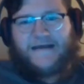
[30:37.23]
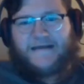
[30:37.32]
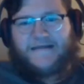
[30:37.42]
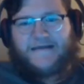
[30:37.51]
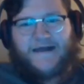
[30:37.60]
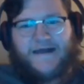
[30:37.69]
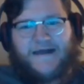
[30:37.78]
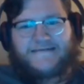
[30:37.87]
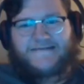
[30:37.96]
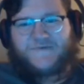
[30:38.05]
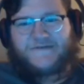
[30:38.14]
the
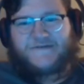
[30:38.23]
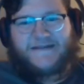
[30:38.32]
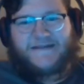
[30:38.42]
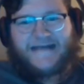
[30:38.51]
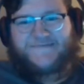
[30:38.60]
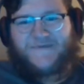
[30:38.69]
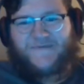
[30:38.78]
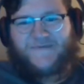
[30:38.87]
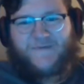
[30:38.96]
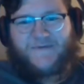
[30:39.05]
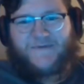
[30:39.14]
constables are the last
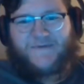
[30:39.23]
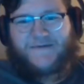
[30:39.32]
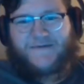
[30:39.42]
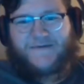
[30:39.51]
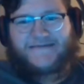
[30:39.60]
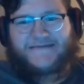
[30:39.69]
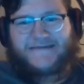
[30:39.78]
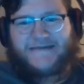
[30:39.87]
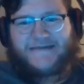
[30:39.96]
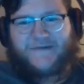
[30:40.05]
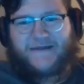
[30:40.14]
people we want to be
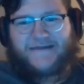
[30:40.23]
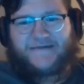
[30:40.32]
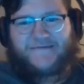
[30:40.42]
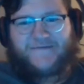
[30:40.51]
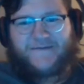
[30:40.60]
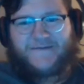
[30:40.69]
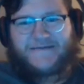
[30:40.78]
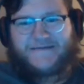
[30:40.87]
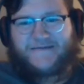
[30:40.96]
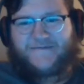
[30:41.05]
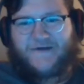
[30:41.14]
seen with. If anybody's
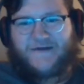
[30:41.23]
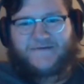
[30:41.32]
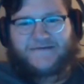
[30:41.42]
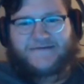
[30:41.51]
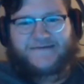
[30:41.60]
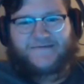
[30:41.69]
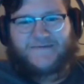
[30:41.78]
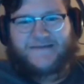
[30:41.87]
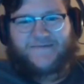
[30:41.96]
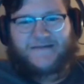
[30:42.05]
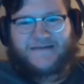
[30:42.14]
going to follow us, it'll be
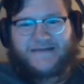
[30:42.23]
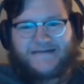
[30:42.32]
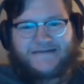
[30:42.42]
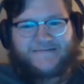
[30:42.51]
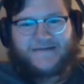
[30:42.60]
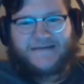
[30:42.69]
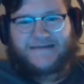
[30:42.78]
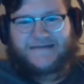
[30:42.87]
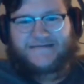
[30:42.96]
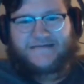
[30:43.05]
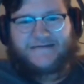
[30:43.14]
the police. We
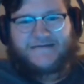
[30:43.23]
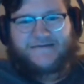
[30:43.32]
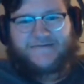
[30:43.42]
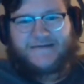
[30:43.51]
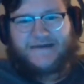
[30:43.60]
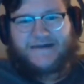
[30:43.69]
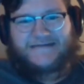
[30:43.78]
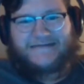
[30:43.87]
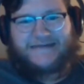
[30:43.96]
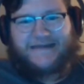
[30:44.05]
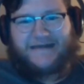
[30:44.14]
got to
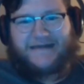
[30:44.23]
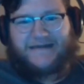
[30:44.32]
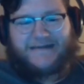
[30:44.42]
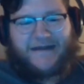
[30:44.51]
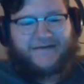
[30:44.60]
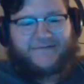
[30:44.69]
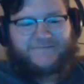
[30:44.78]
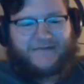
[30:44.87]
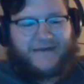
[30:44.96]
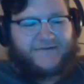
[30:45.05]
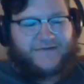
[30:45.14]
stay under
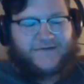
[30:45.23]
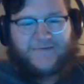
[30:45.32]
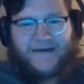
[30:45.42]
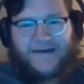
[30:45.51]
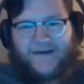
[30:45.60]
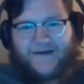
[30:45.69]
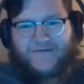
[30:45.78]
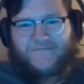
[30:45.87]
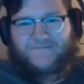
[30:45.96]
the radar.